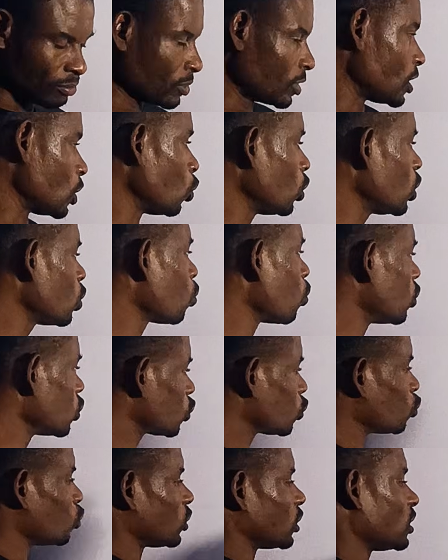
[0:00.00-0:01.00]
They only
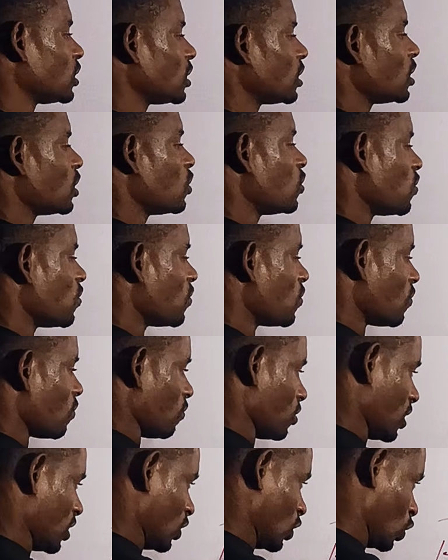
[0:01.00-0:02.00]
want to see
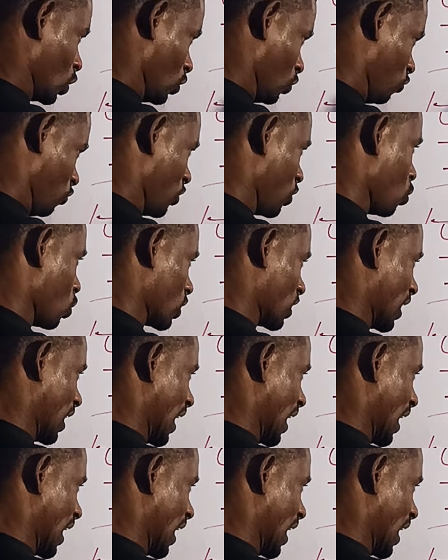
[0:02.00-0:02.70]
figures